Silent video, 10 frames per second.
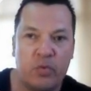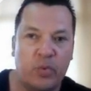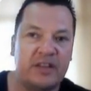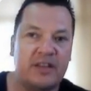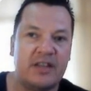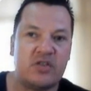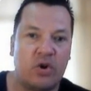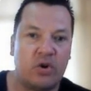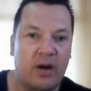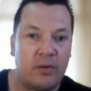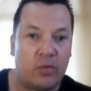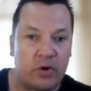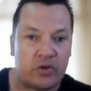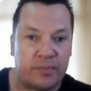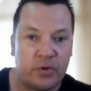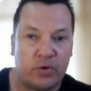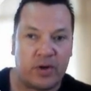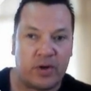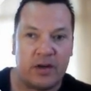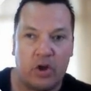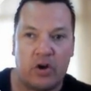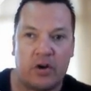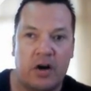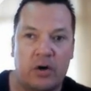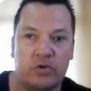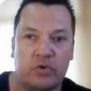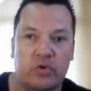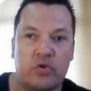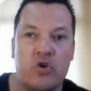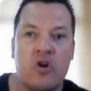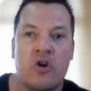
With this online workshop, you can learn how to